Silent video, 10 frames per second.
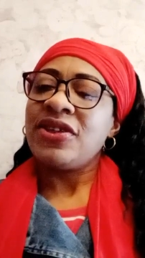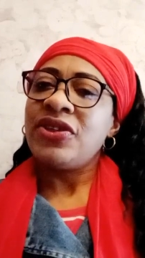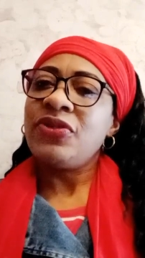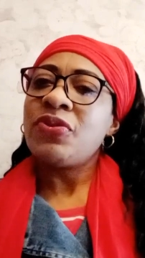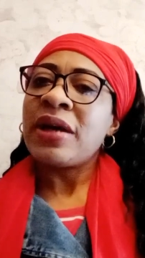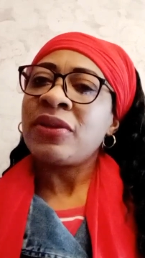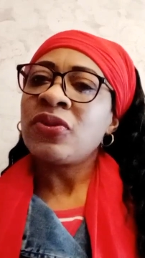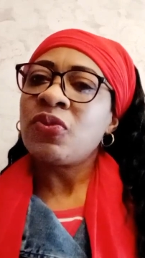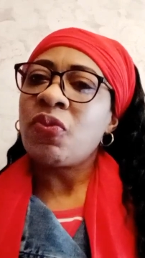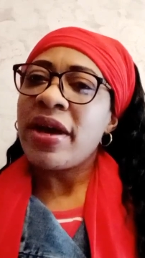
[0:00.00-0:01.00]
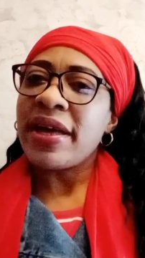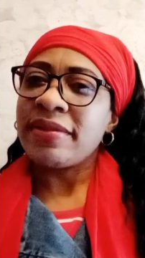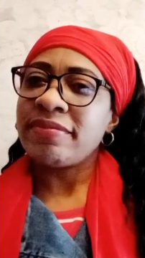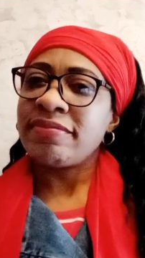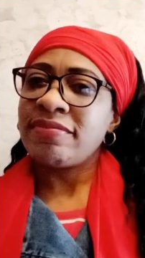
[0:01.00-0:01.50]
you are not well,
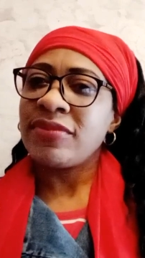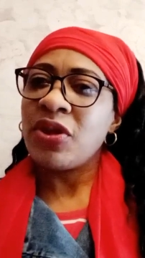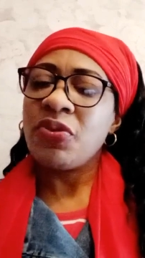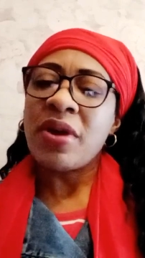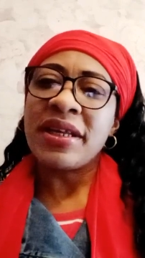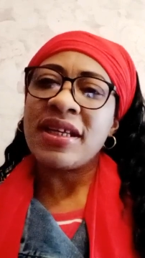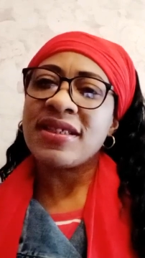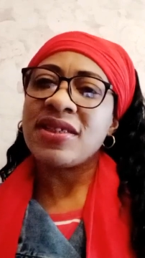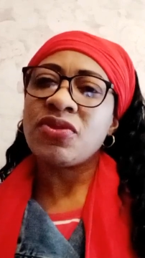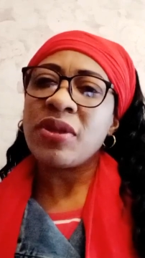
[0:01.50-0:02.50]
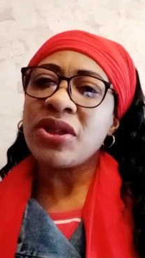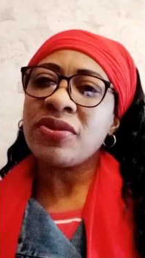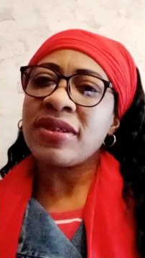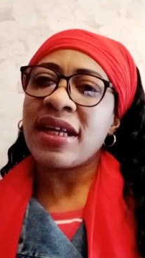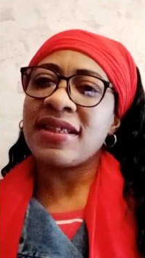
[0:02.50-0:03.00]
you are in a
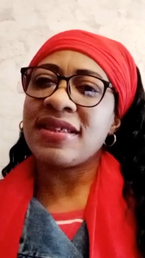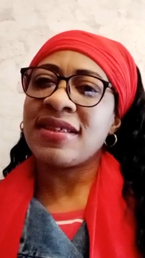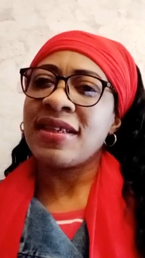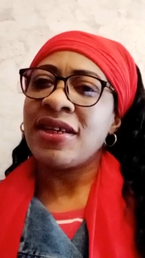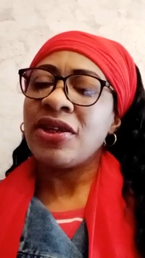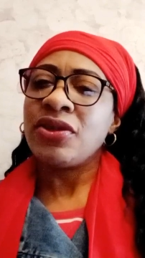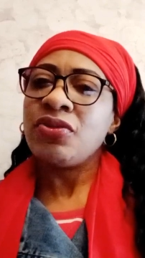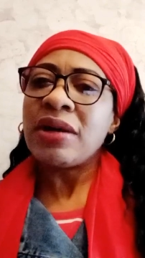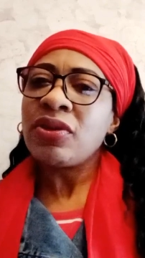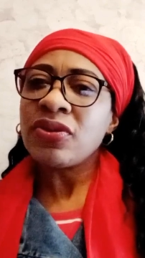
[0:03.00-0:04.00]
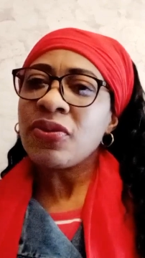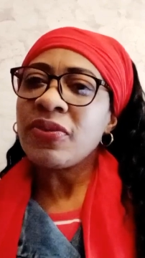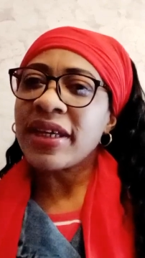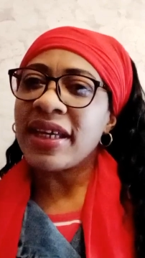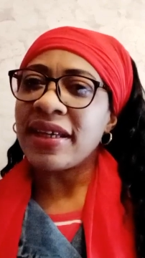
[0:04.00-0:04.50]
situation that you are not
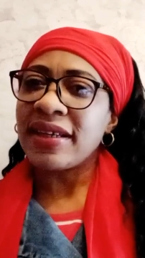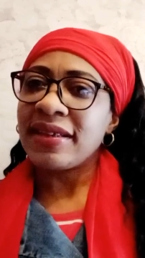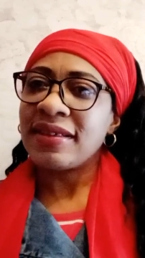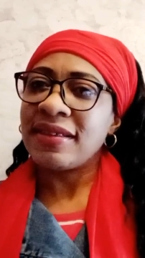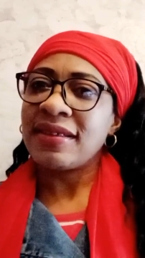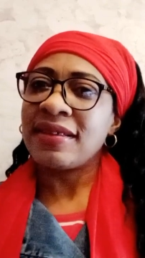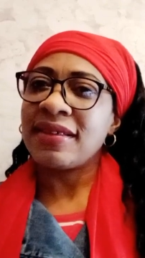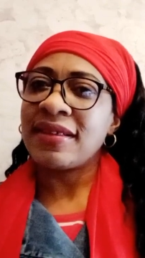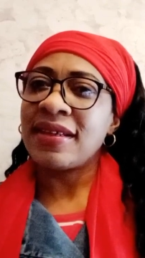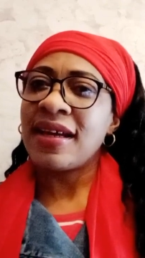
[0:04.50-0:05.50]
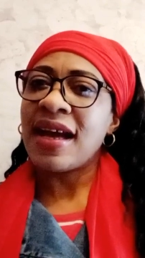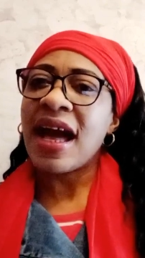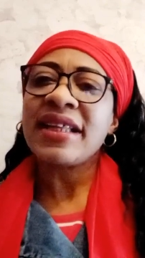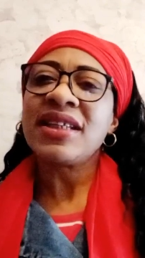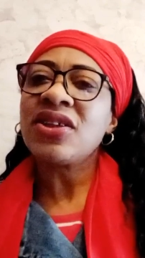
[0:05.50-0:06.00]
okay,
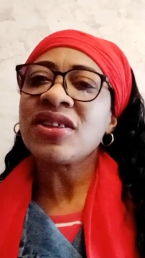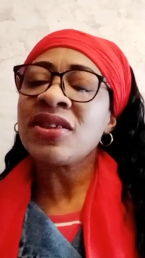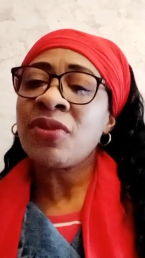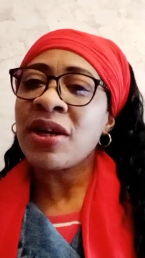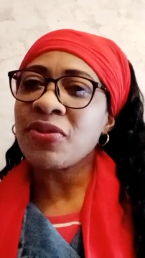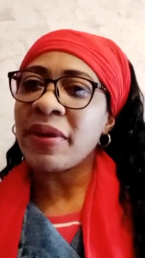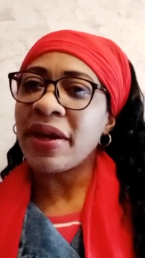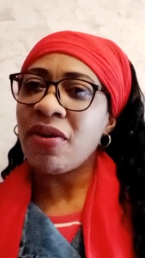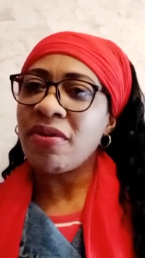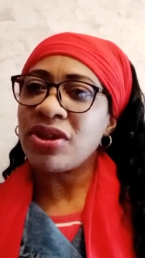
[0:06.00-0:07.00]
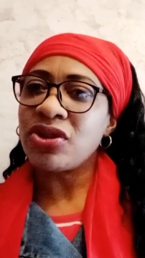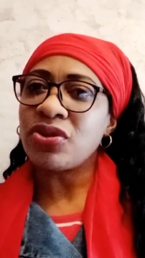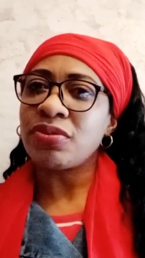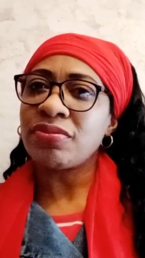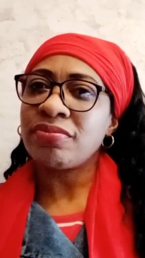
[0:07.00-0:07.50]
and he doesn't know how to encourage you,
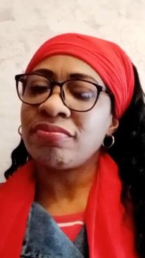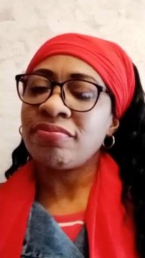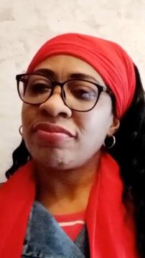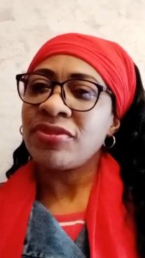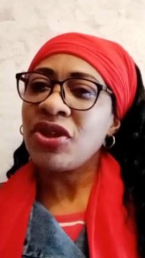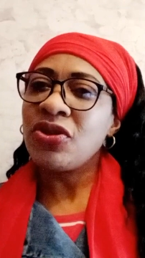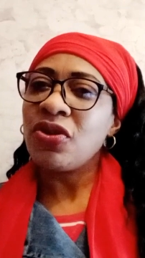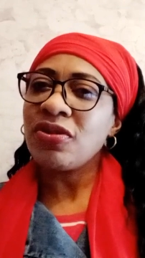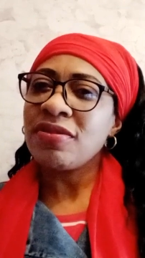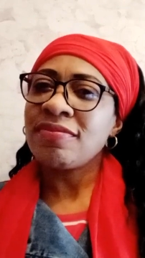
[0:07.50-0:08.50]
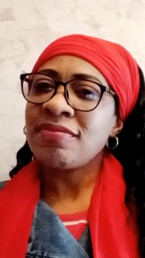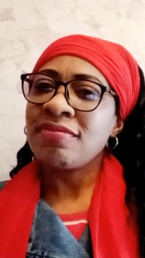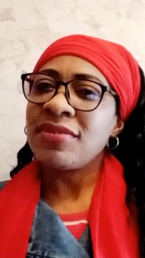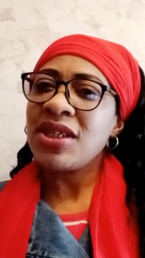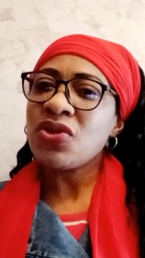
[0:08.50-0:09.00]
you know,
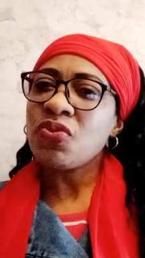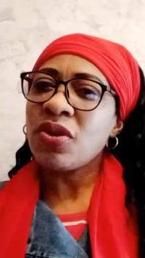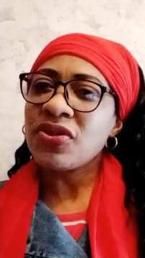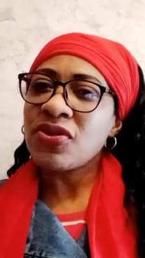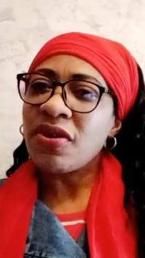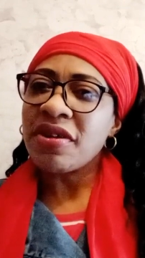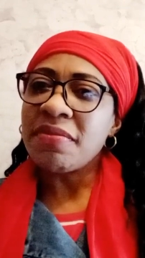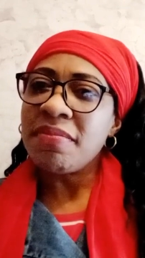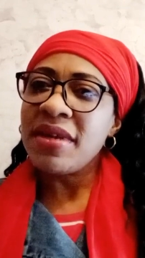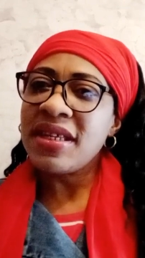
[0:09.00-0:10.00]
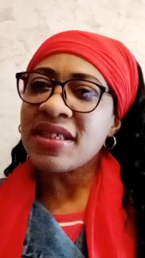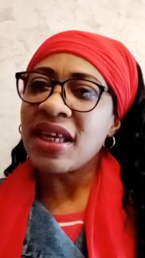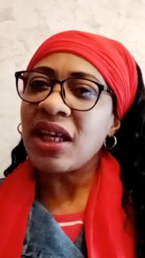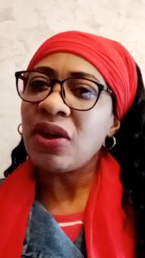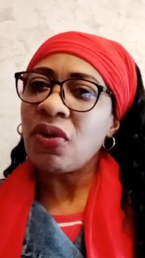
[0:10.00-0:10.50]
this word sorry means
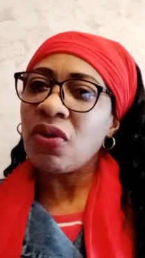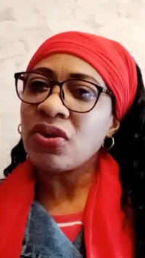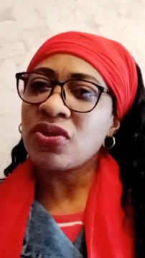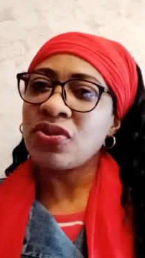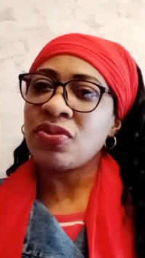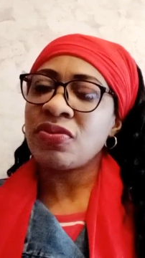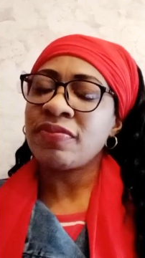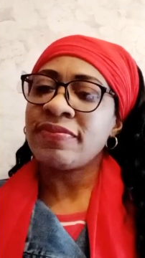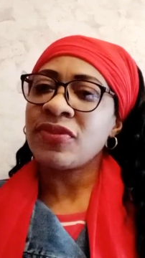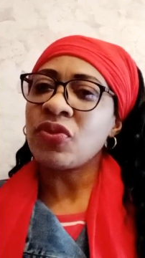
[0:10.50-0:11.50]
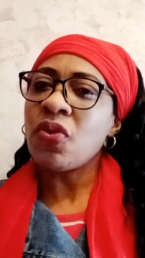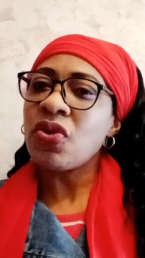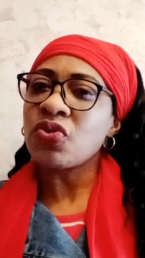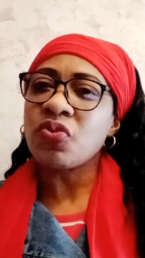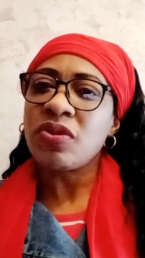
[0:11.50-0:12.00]
a lot to
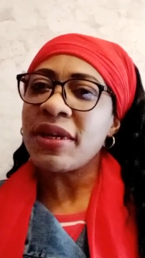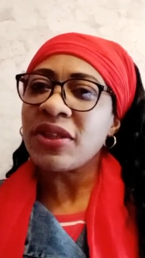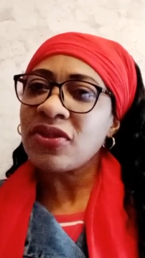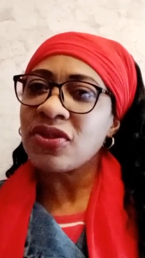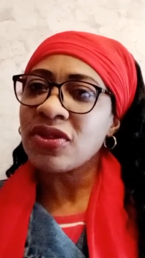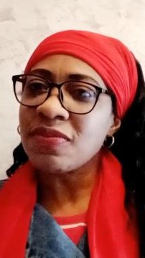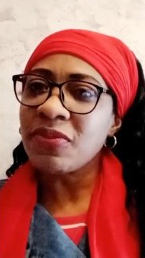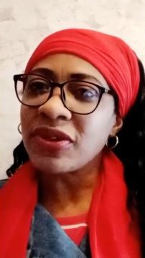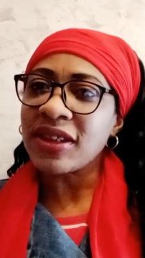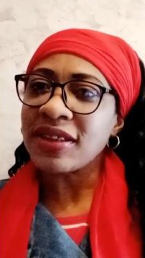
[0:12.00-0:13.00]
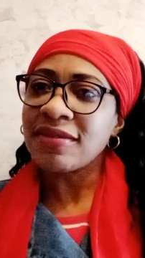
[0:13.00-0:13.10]
us women, not just money.